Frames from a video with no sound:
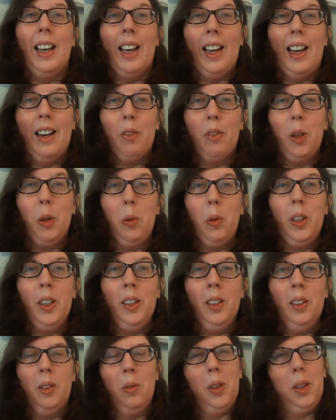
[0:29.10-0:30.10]
Hey
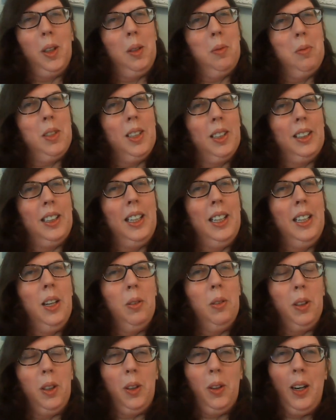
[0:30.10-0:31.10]
everyone, Welcome to
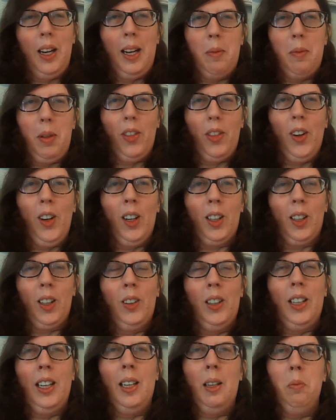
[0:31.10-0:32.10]
Keto and Crime and
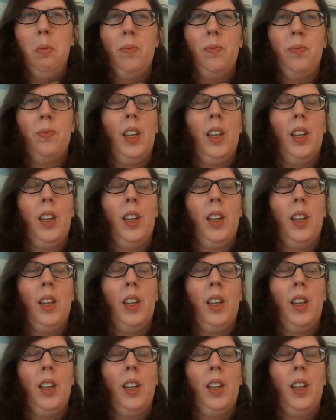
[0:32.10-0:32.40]
Thought Crime.